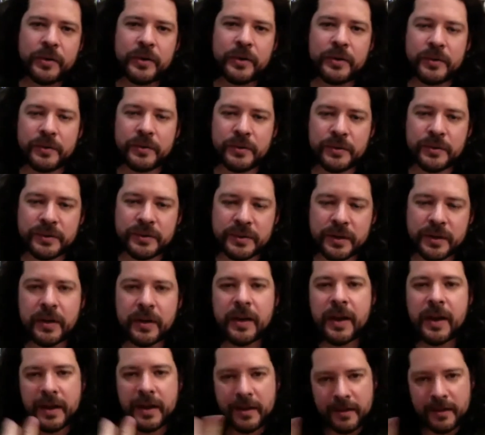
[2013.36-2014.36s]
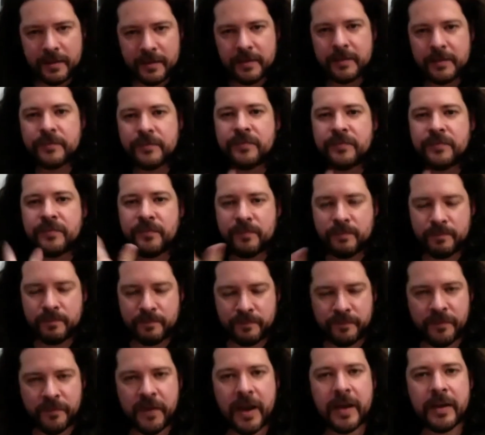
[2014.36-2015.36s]
you, you start like
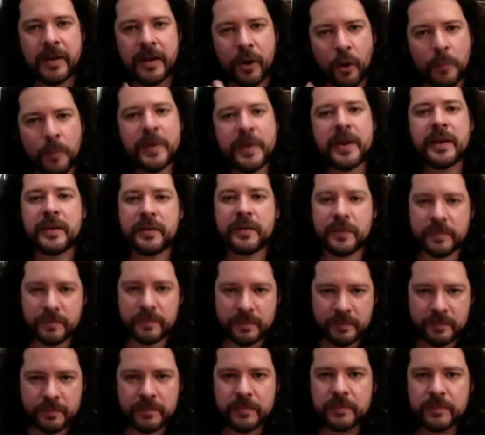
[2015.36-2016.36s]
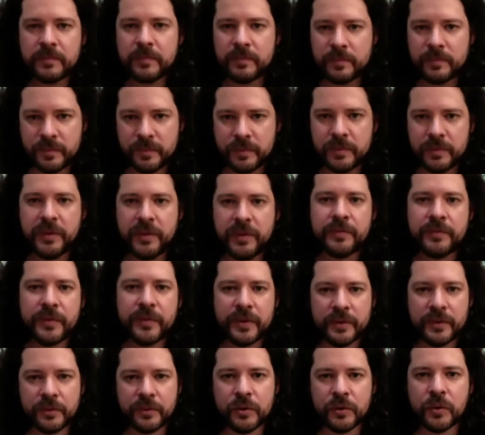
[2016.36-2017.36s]
fi- opening
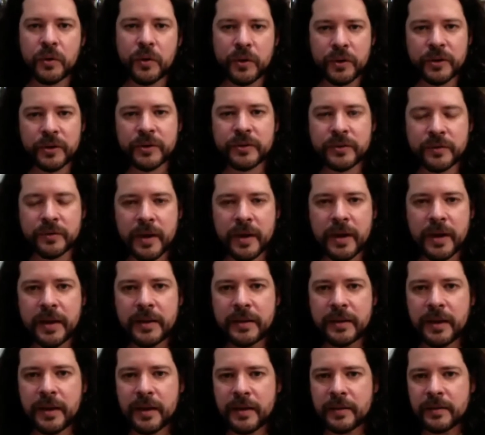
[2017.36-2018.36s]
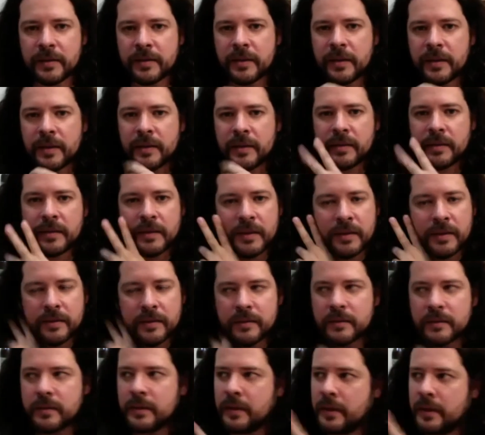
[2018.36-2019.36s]
different doors, right? And, and, and
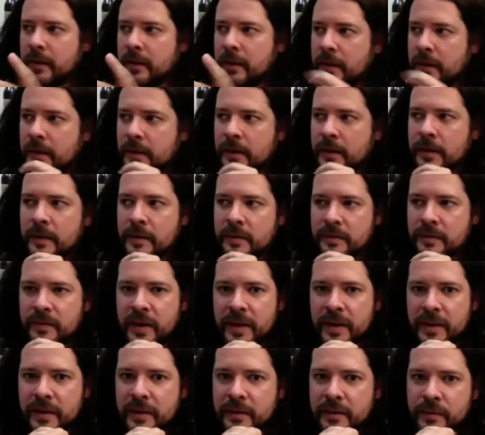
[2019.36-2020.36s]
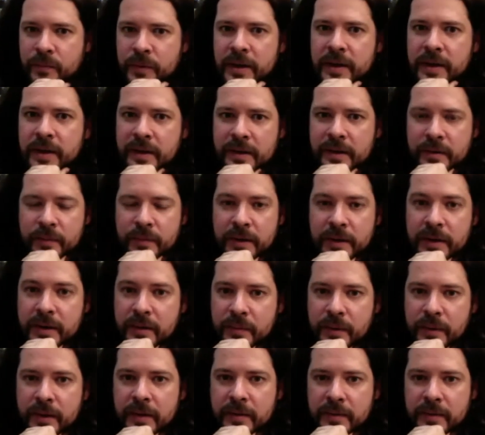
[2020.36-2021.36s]
finding really, really
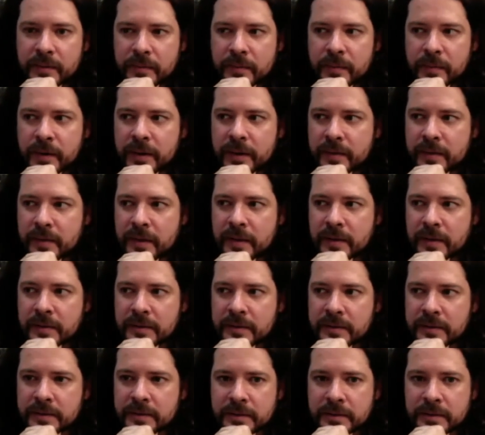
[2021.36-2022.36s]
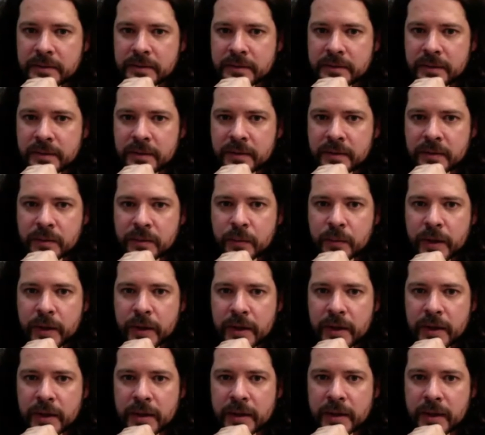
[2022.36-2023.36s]
great, great things on the
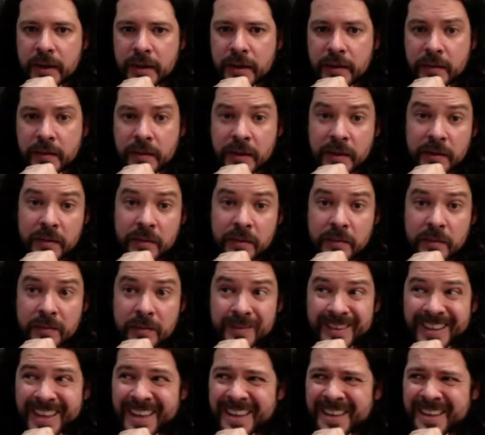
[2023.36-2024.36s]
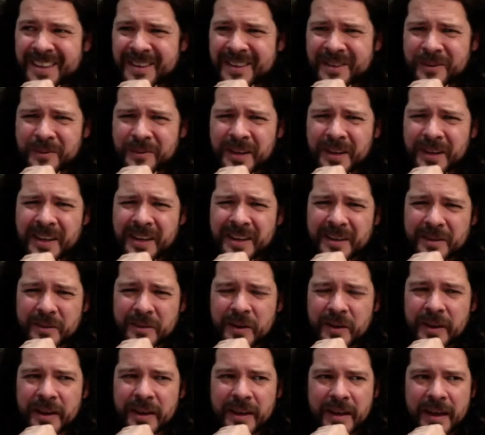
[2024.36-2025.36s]
way. And then like, you're like,
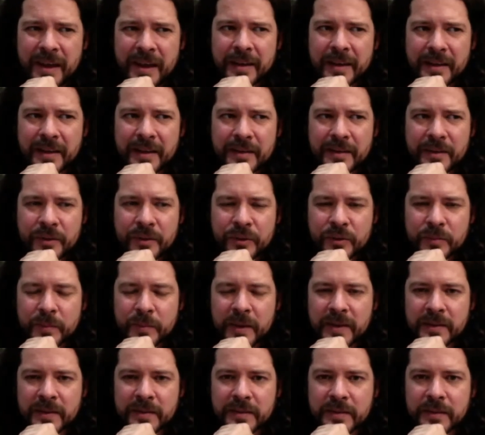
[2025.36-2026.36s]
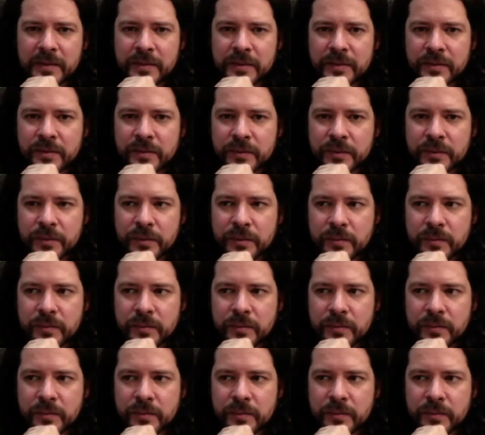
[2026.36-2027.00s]
okay, I can use my skills to